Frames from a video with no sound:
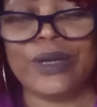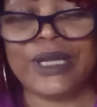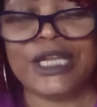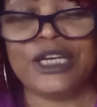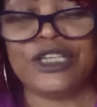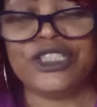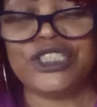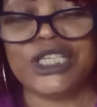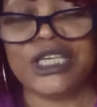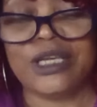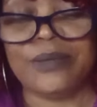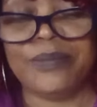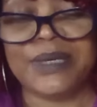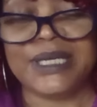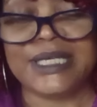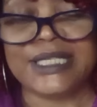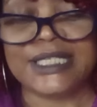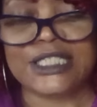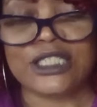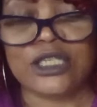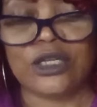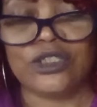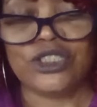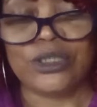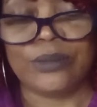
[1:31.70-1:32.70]
energy could be in
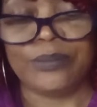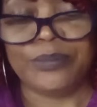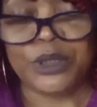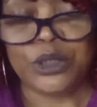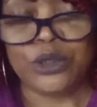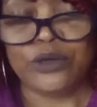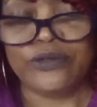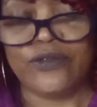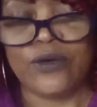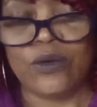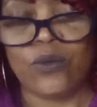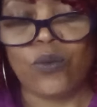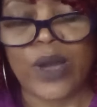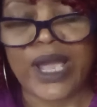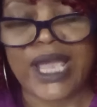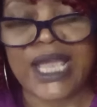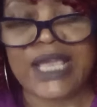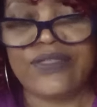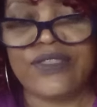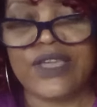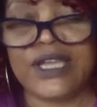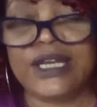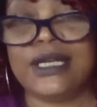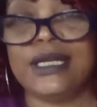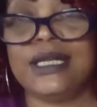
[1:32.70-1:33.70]
such a beautiful way
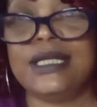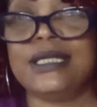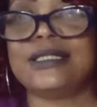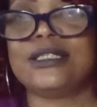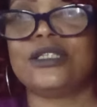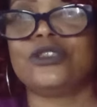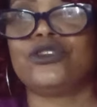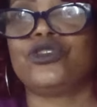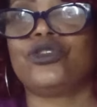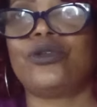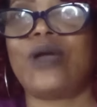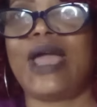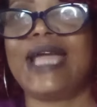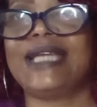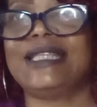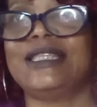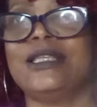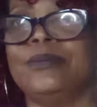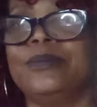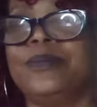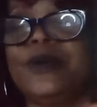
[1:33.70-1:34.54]
that it is attracting